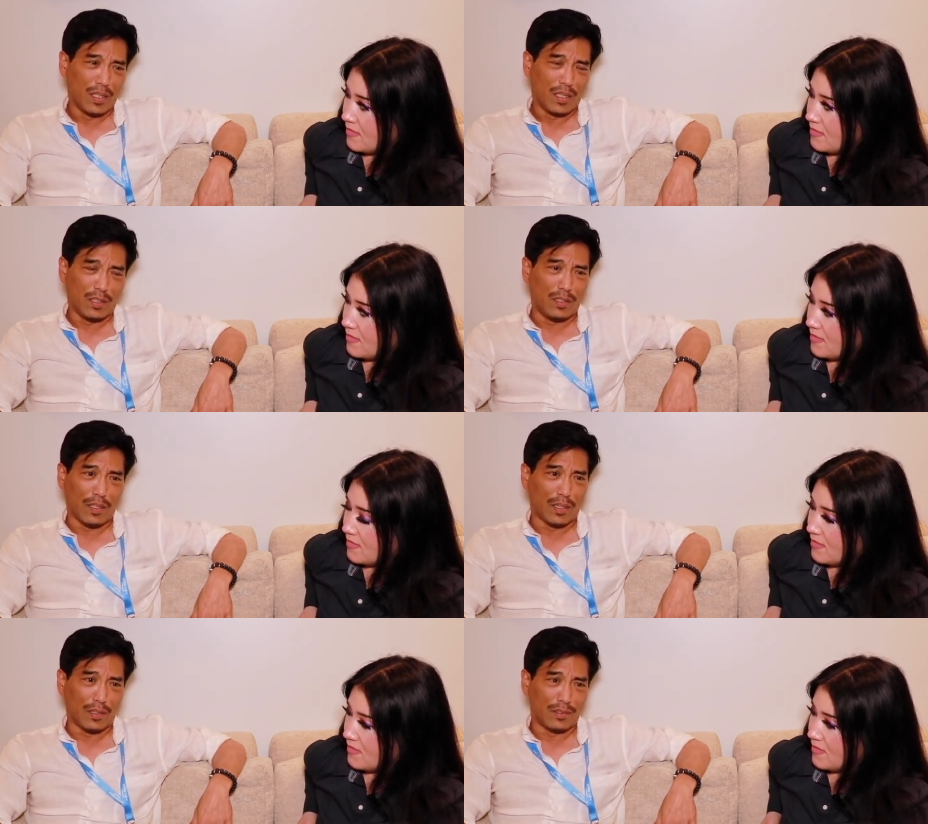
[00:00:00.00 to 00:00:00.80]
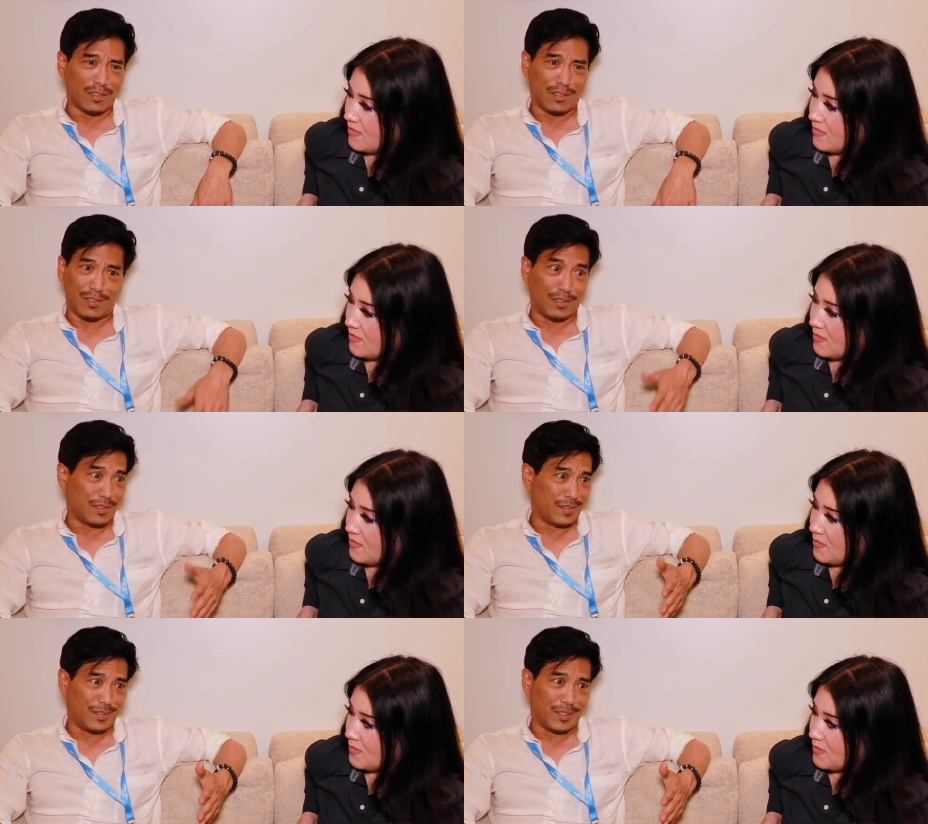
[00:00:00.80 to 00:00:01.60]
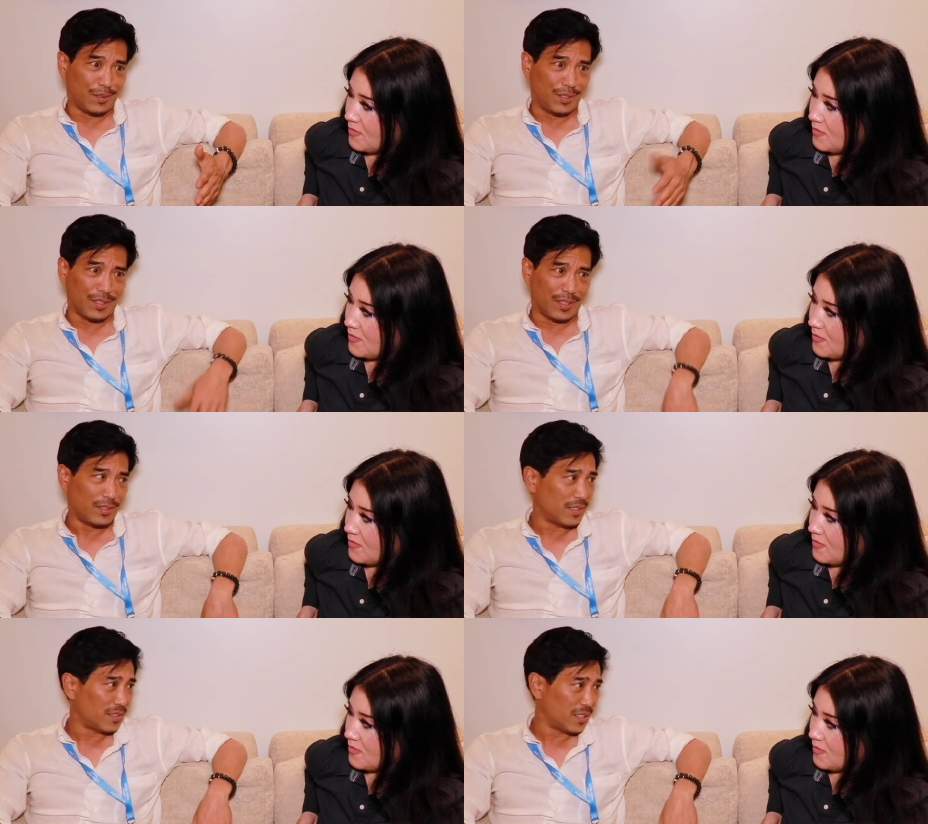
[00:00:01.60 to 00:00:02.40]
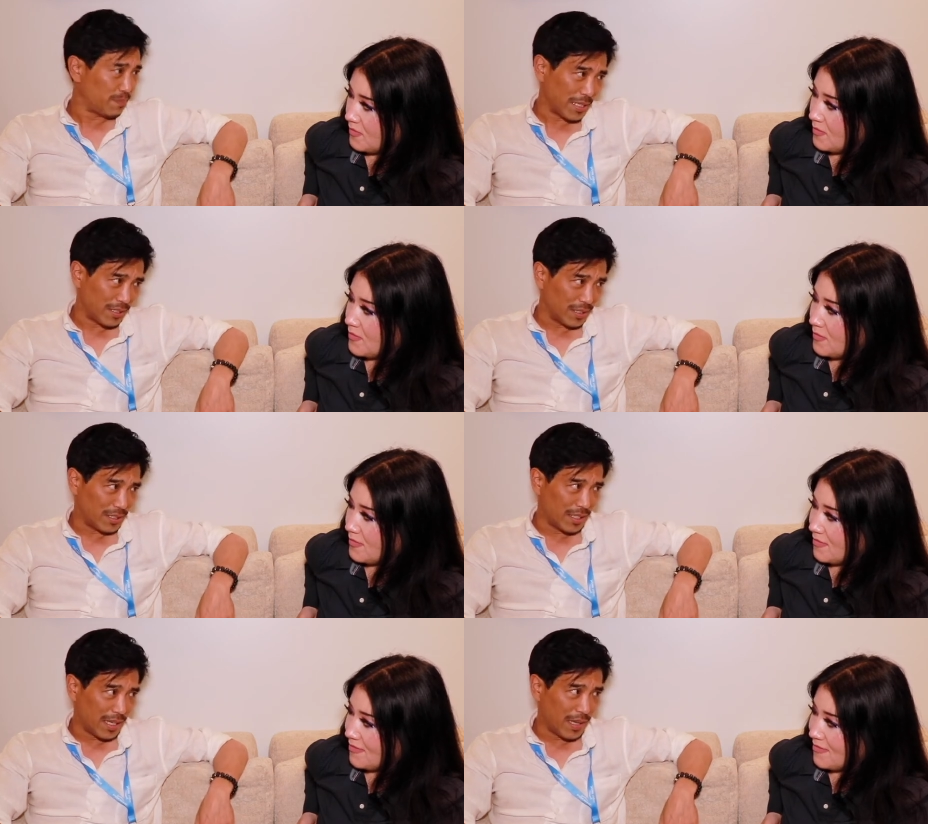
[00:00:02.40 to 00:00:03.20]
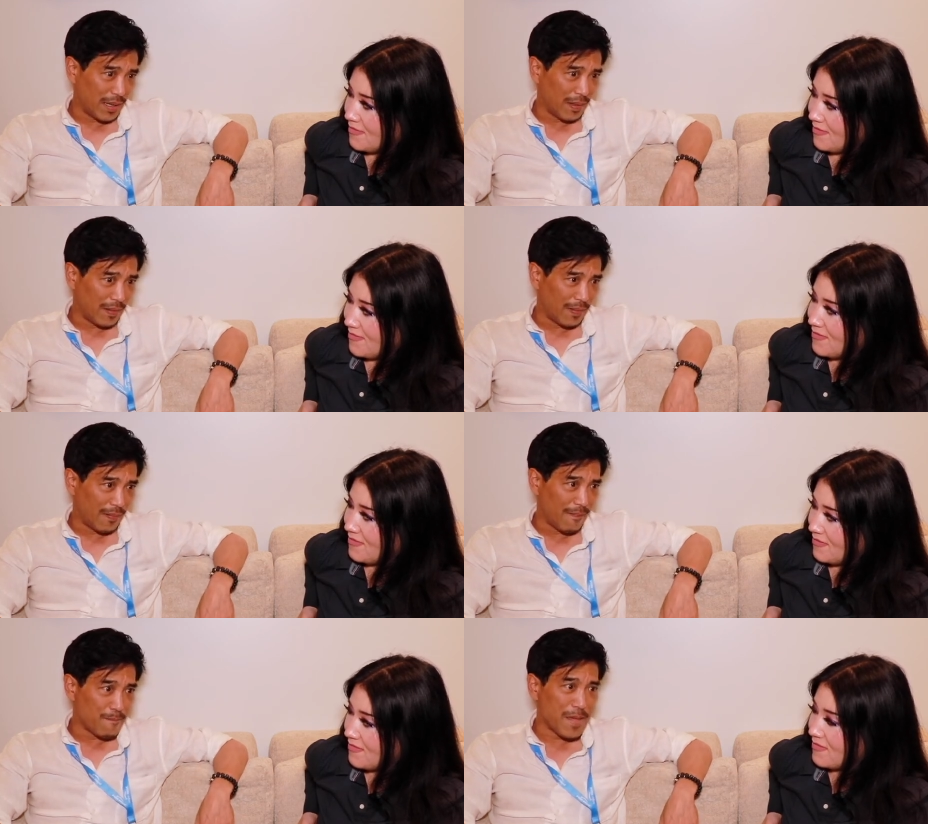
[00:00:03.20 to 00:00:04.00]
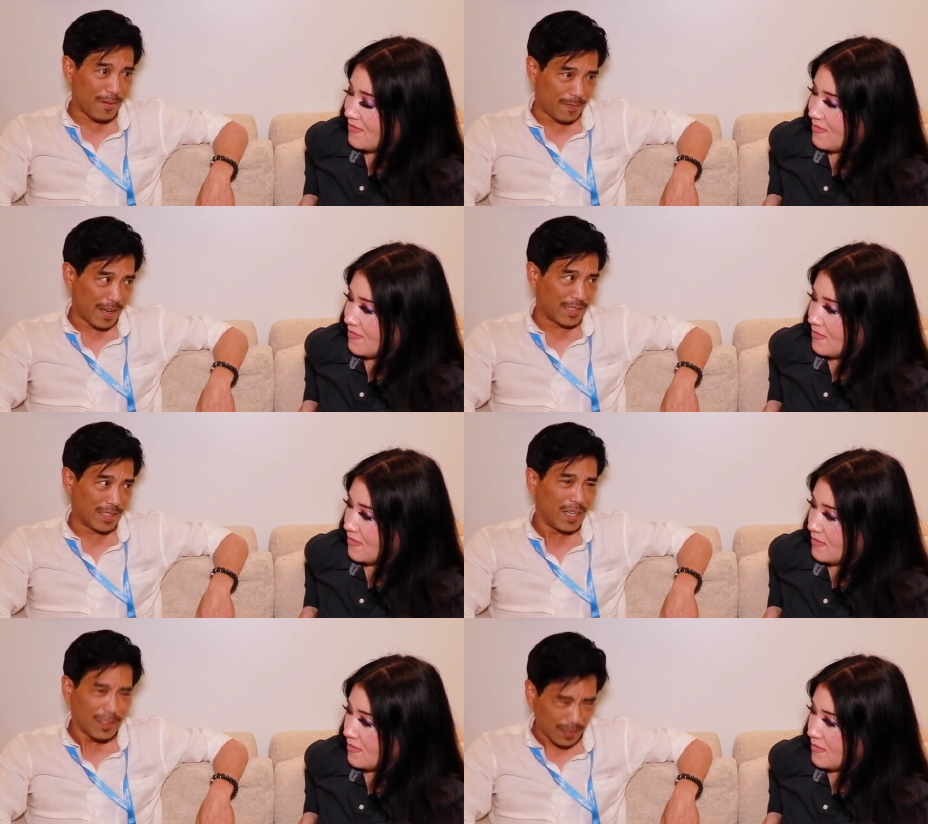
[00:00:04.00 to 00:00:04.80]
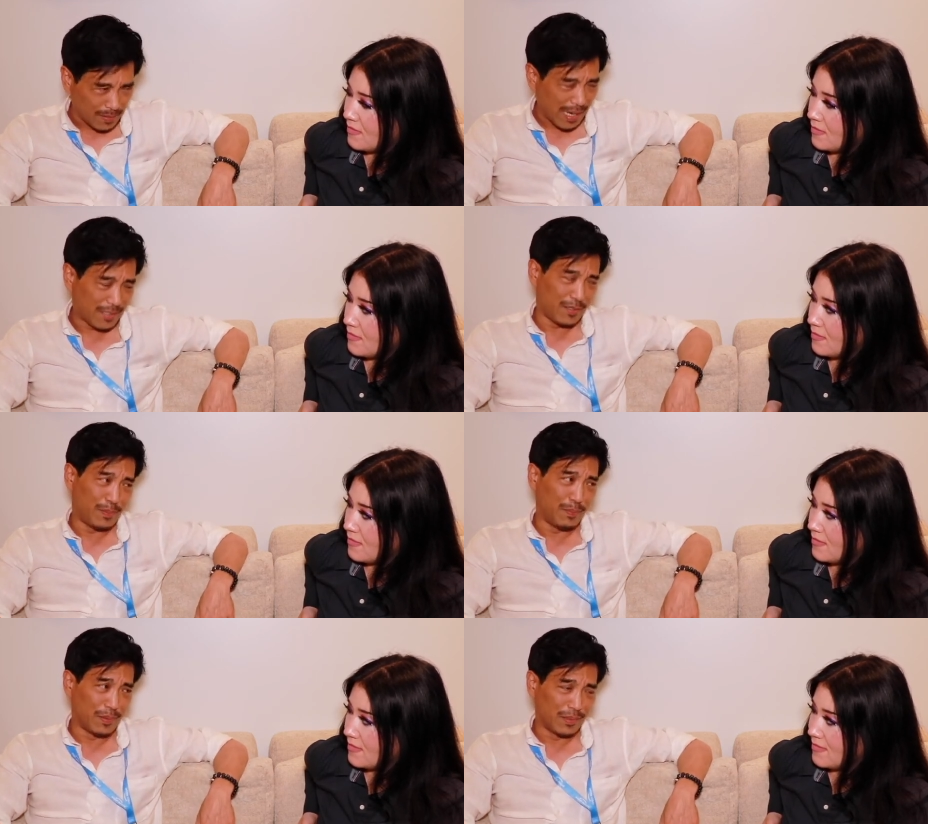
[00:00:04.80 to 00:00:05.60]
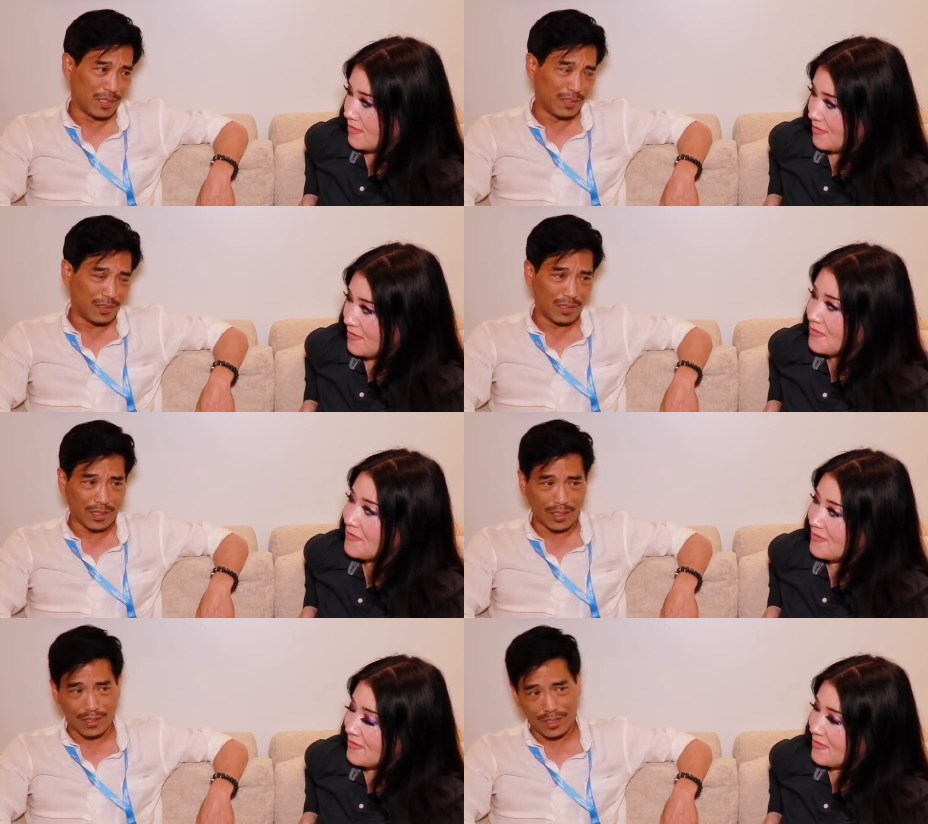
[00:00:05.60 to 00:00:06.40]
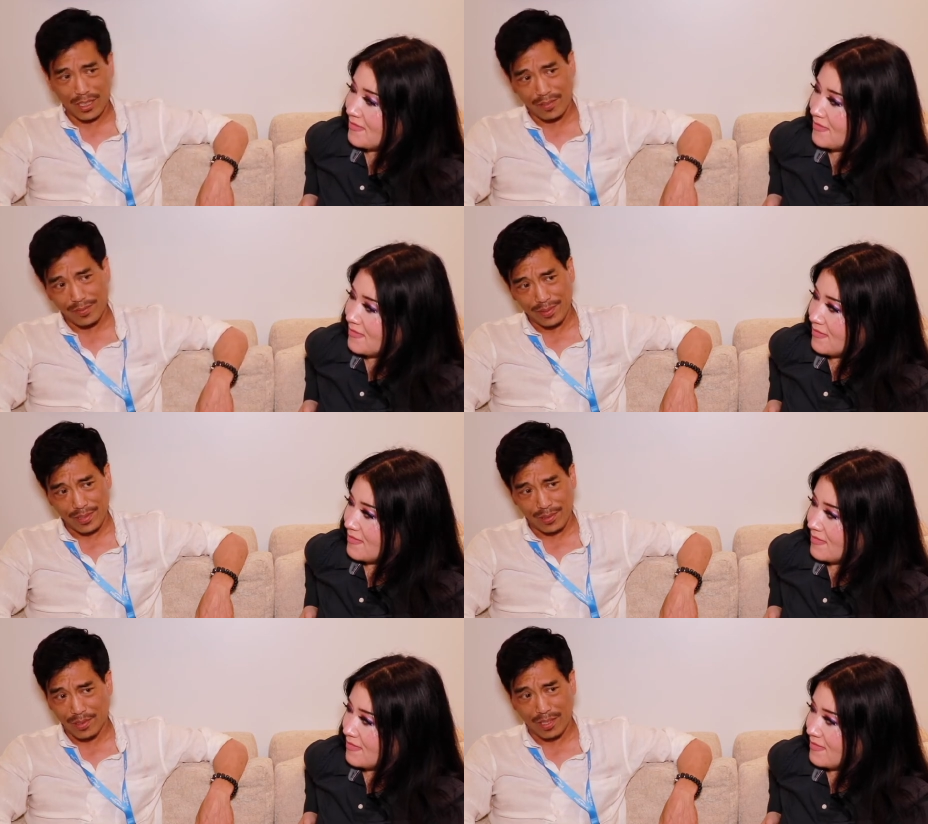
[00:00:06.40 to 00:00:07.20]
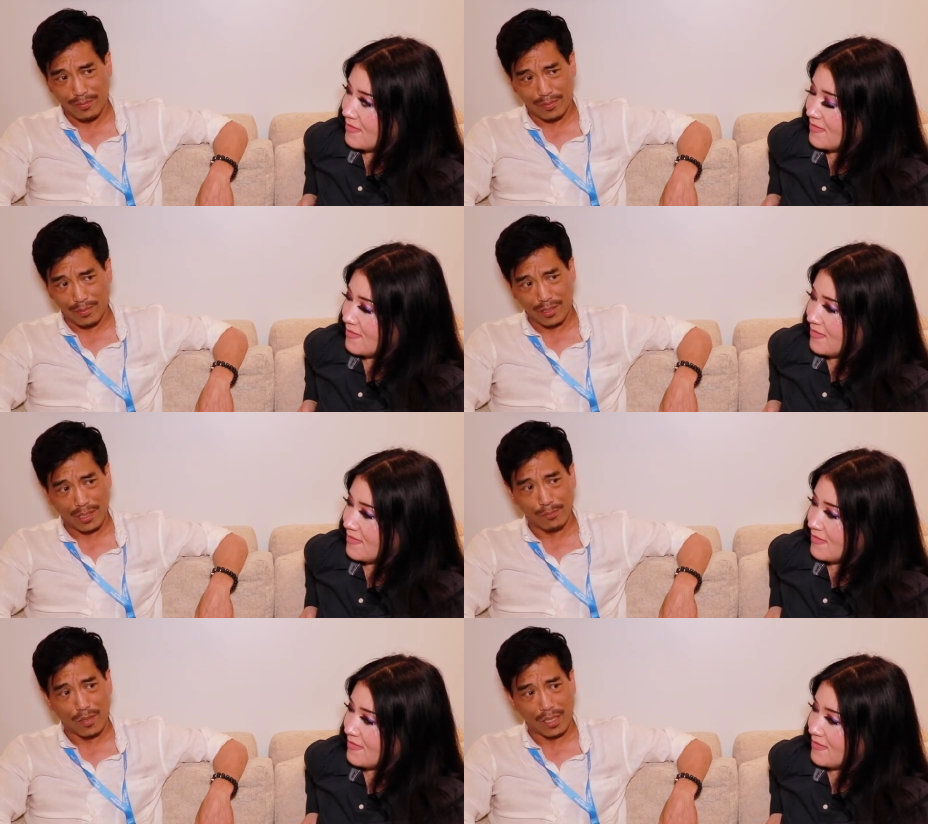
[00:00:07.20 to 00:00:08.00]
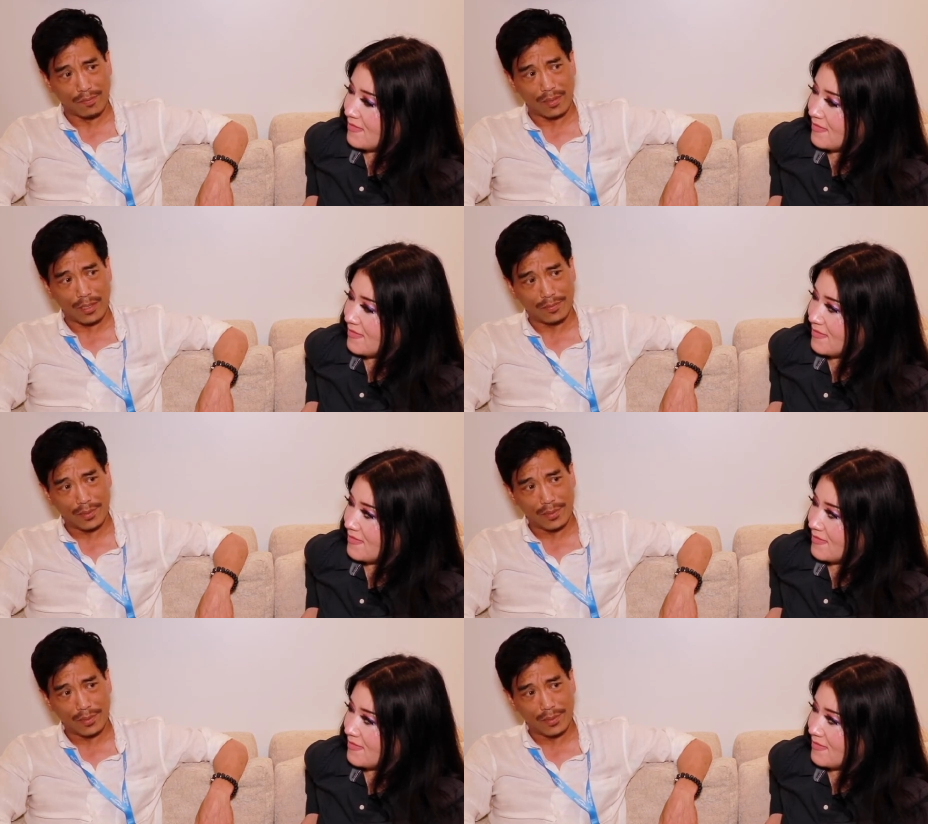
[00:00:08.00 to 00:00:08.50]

Speaker 1: in the end, the sociologists, the specialists say, make friends, interact with people that don't look like yourself or don't come from the same walk of life